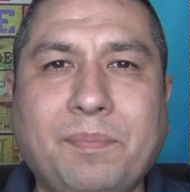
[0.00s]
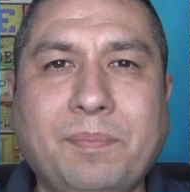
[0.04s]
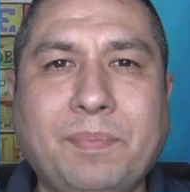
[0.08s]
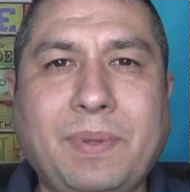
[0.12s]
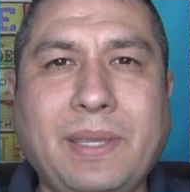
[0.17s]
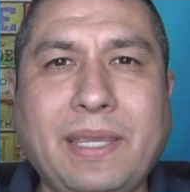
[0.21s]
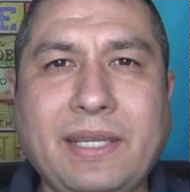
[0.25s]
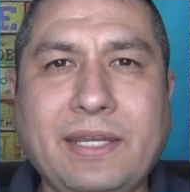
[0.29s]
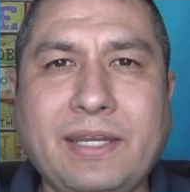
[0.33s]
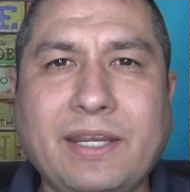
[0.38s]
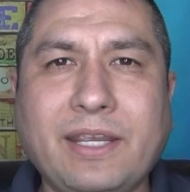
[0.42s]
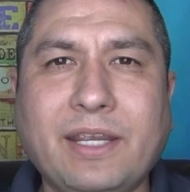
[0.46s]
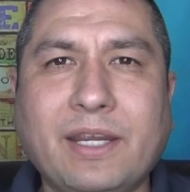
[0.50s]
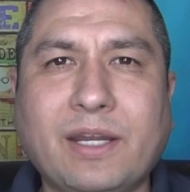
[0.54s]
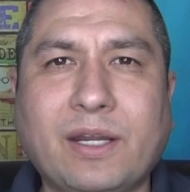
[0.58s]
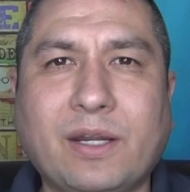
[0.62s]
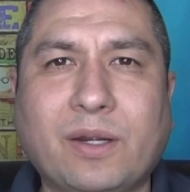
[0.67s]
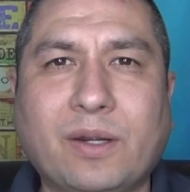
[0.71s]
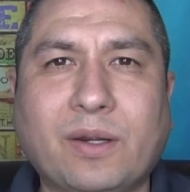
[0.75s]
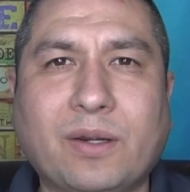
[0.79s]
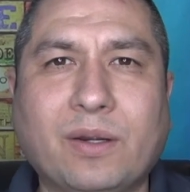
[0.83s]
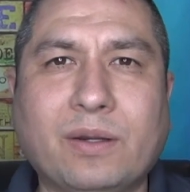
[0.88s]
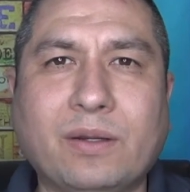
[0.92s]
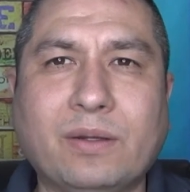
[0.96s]
Pete
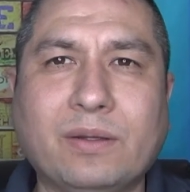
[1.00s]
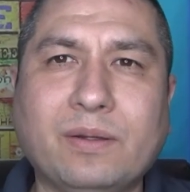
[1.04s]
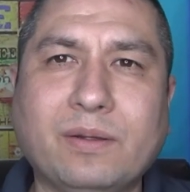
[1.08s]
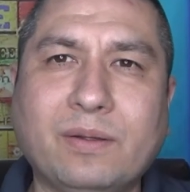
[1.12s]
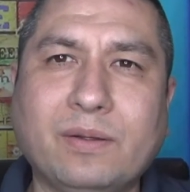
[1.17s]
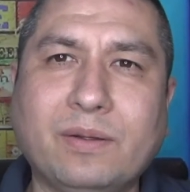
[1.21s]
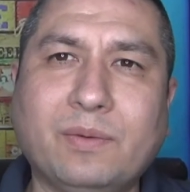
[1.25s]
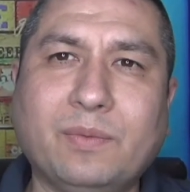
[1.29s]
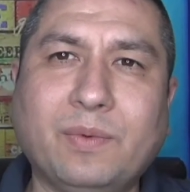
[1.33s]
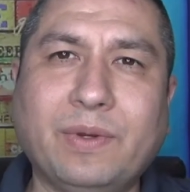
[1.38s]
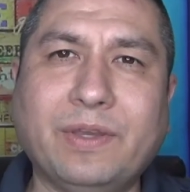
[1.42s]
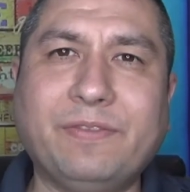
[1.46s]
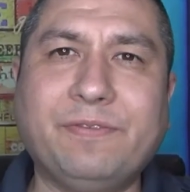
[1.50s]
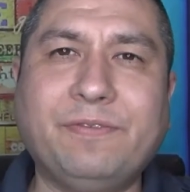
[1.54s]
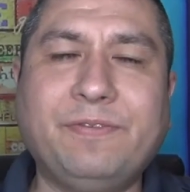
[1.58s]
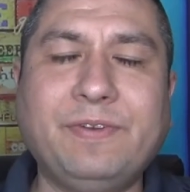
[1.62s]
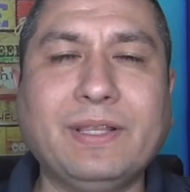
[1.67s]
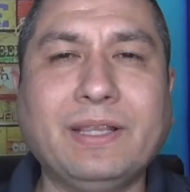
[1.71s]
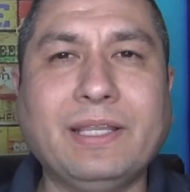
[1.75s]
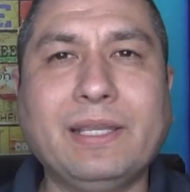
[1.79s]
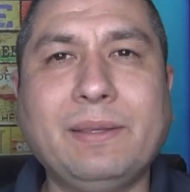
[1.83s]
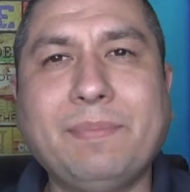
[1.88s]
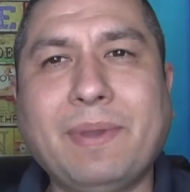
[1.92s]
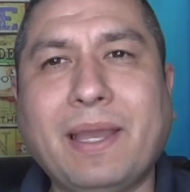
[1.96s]
here with
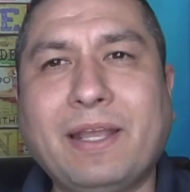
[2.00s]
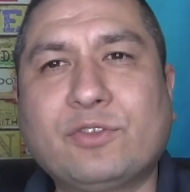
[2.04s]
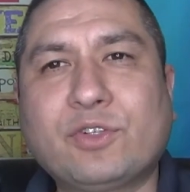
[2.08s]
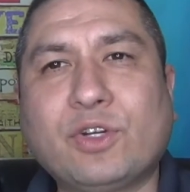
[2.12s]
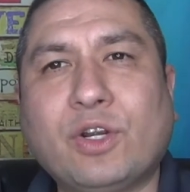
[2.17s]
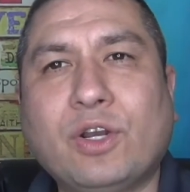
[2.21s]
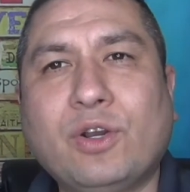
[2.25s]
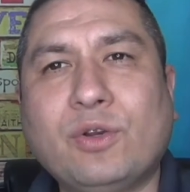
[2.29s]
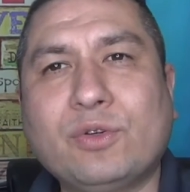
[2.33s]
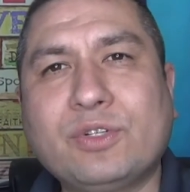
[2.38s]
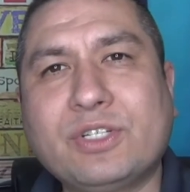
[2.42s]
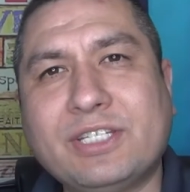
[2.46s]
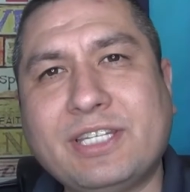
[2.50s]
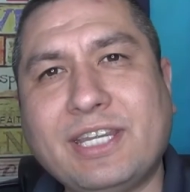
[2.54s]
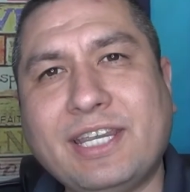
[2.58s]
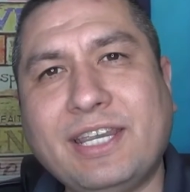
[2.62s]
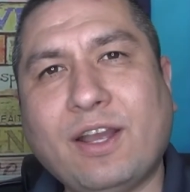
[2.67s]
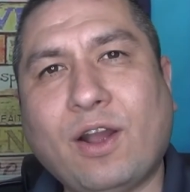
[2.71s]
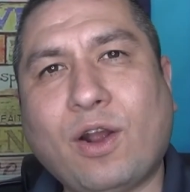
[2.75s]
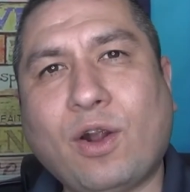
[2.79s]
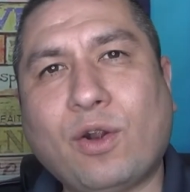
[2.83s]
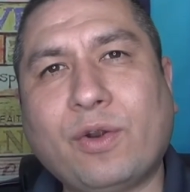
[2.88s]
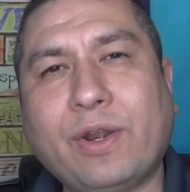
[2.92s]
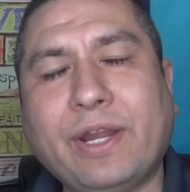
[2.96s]
Philly Metro
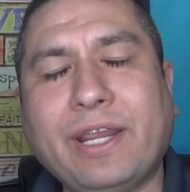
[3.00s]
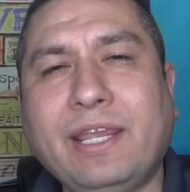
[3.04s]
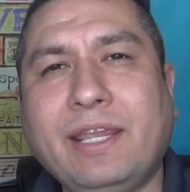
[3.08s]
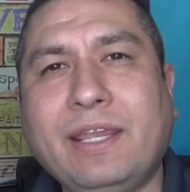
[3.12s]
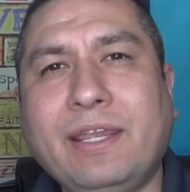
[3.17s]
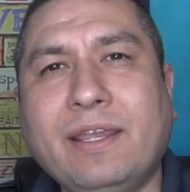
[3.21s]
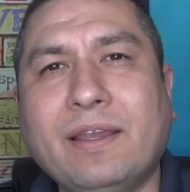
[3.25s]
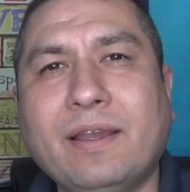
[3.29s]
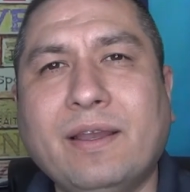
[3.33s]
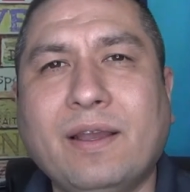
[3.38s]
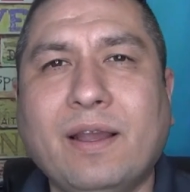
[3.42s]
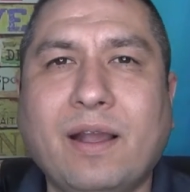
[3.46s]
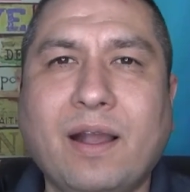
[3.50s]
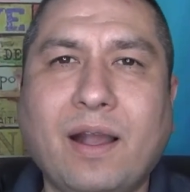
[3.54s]
CRE.